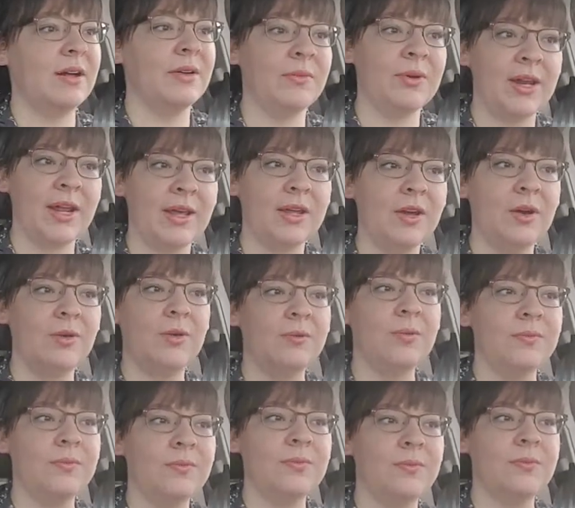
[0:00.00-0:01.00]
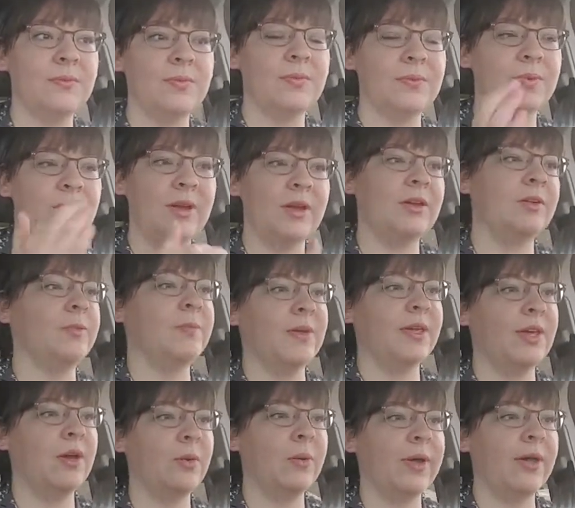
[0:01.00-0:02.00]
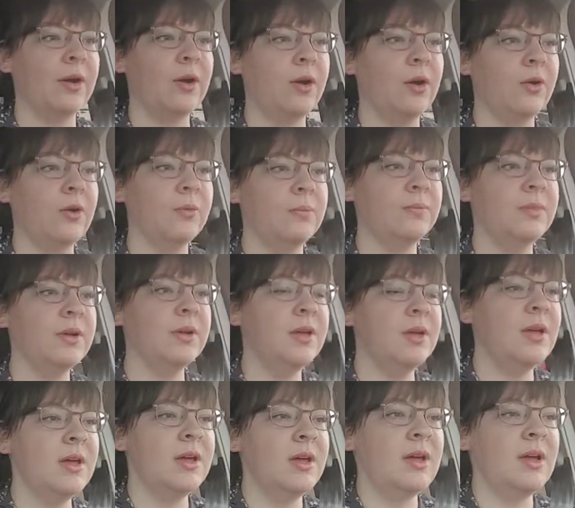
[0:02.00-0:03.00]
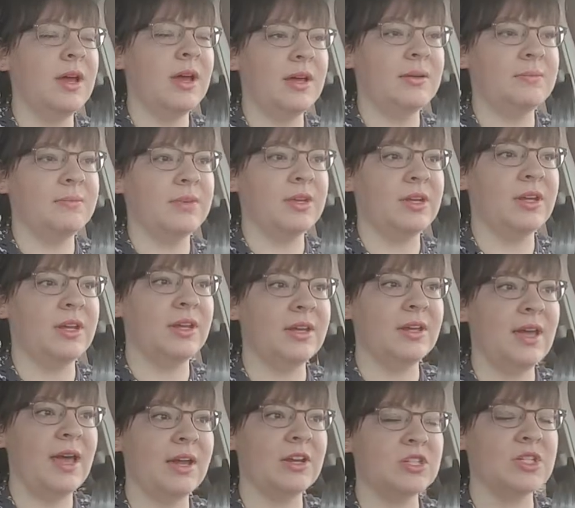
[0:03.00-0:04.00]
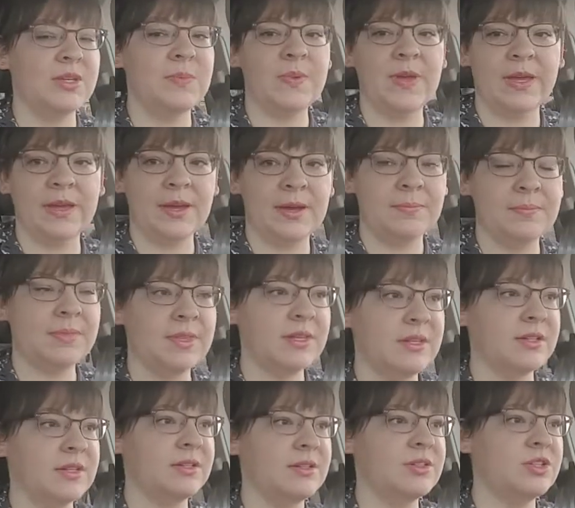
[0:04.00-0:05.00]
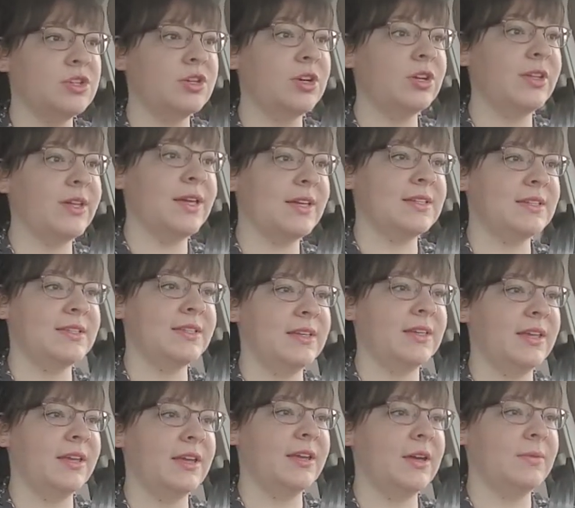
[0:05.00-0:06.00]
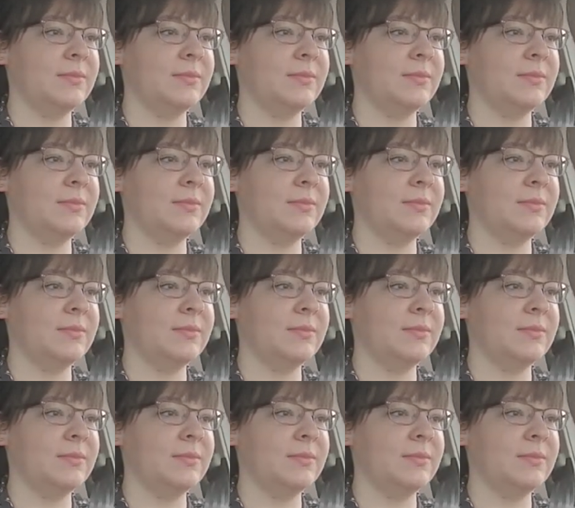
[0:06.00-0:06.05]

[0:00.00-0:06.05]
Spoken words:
when I go, when I'm gonna be going home, I'm gonna actually pick up the Sugarland CD